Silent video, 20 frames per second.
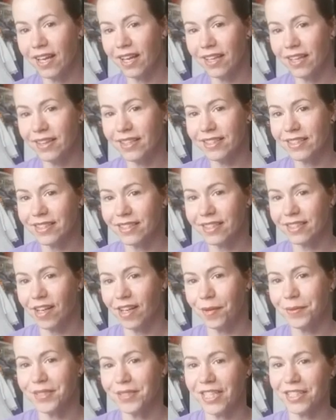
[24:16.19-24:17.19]
in this
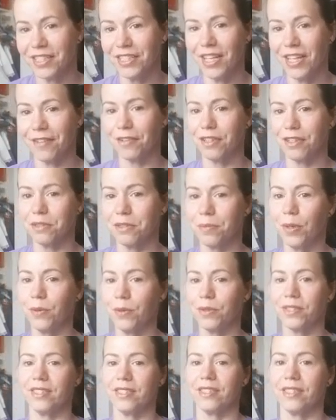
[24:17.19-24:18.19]
comment section after this
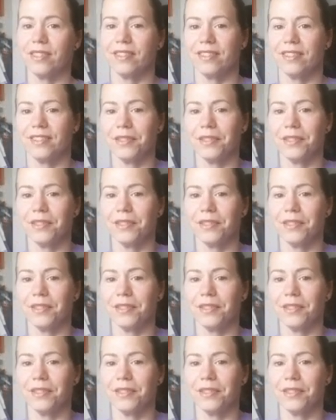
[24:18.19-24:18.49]
posts